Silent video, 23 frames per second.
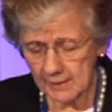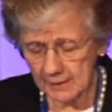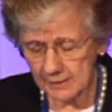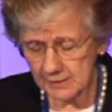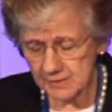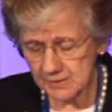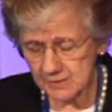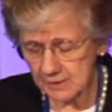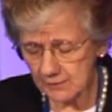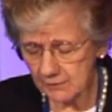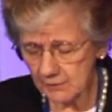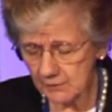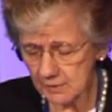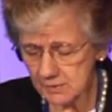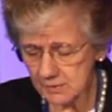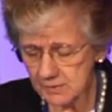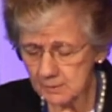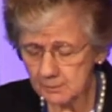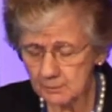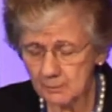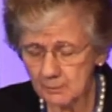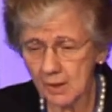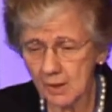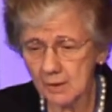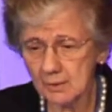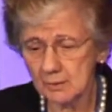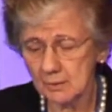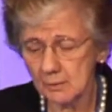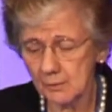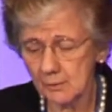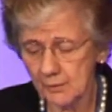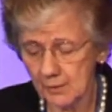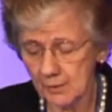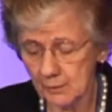that has given us a
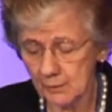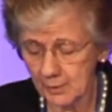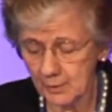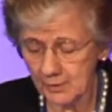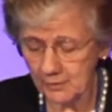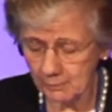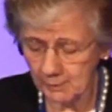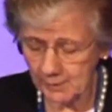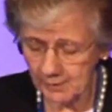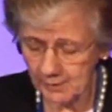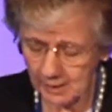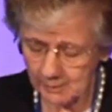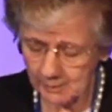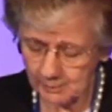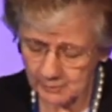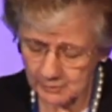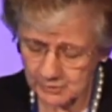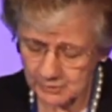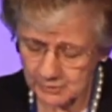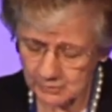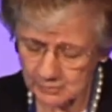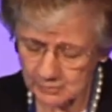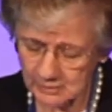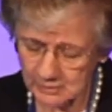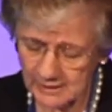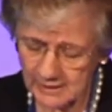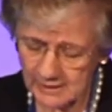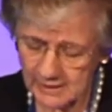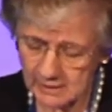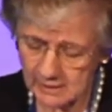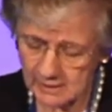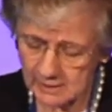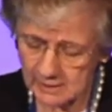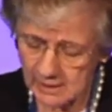model that we've been able to
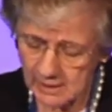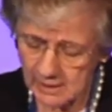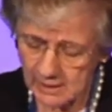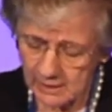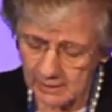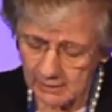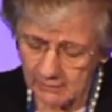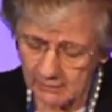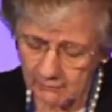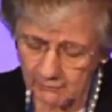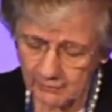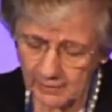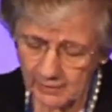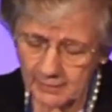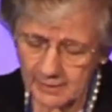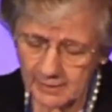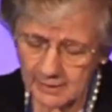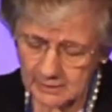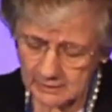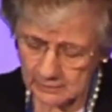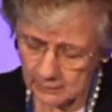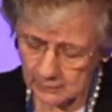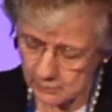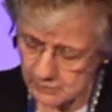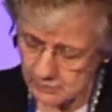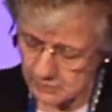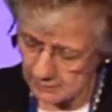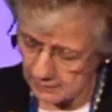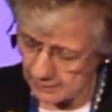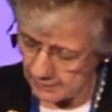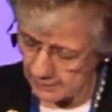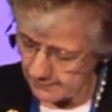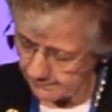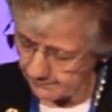link very
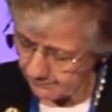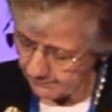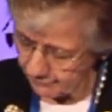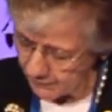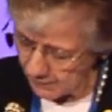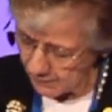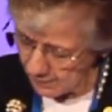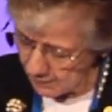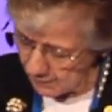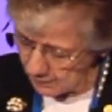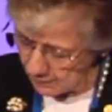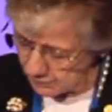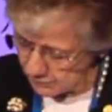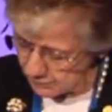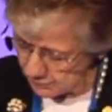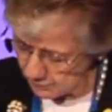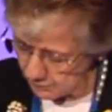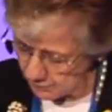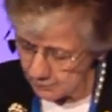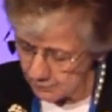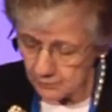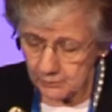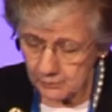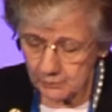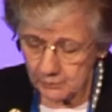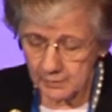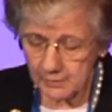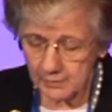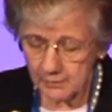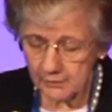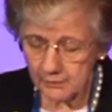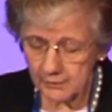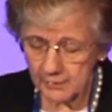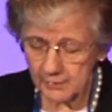closely
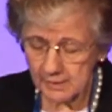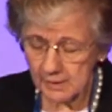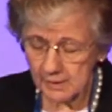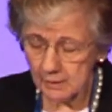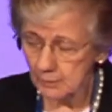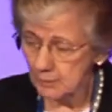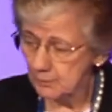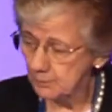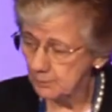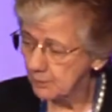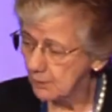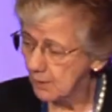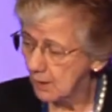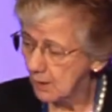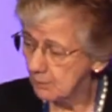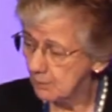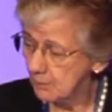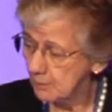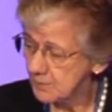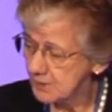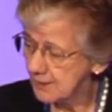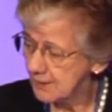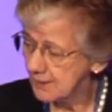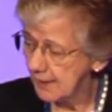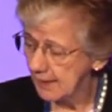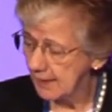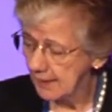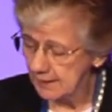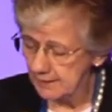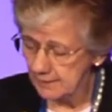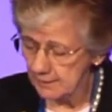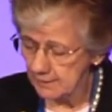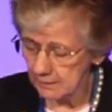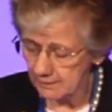to the current problems in
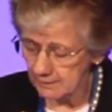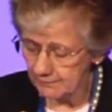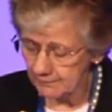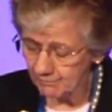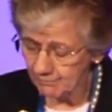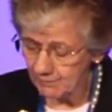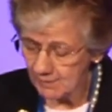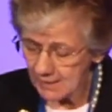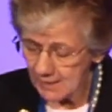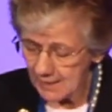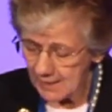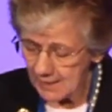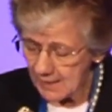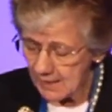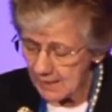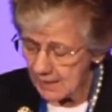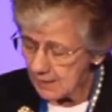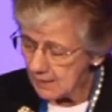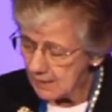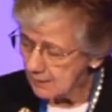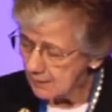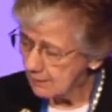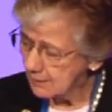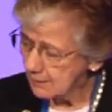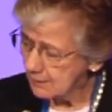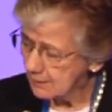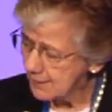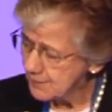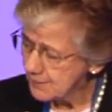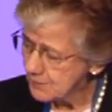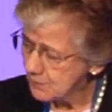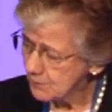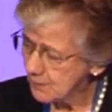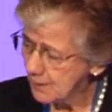Haiti. Now,
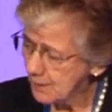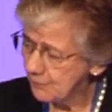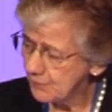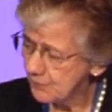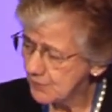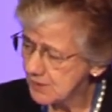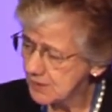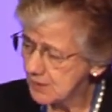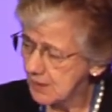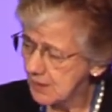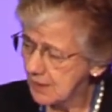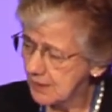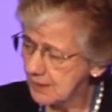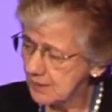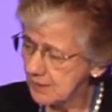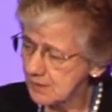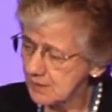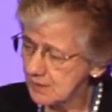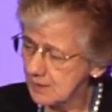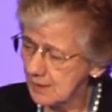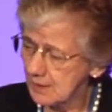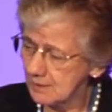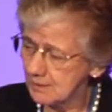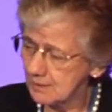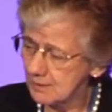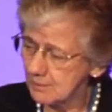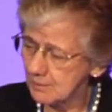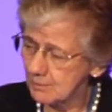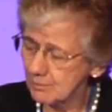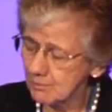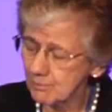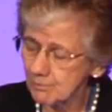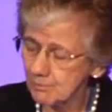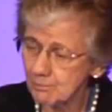I'd like to emphasize that
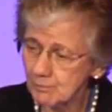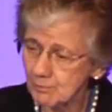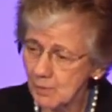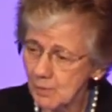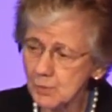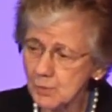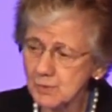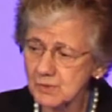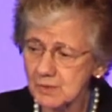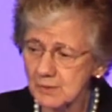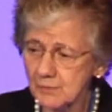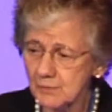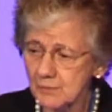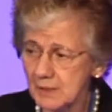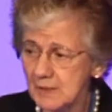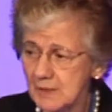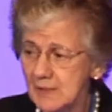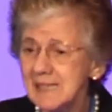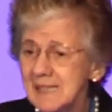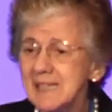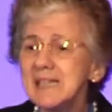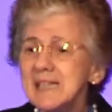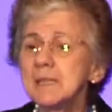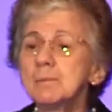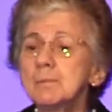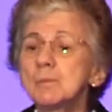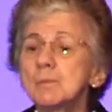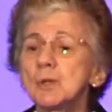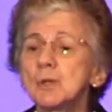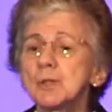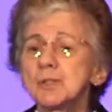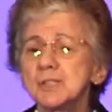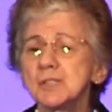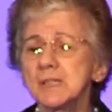most of the
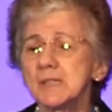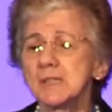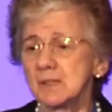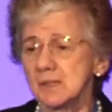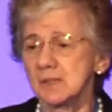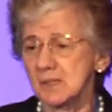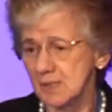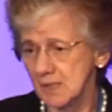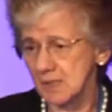emerging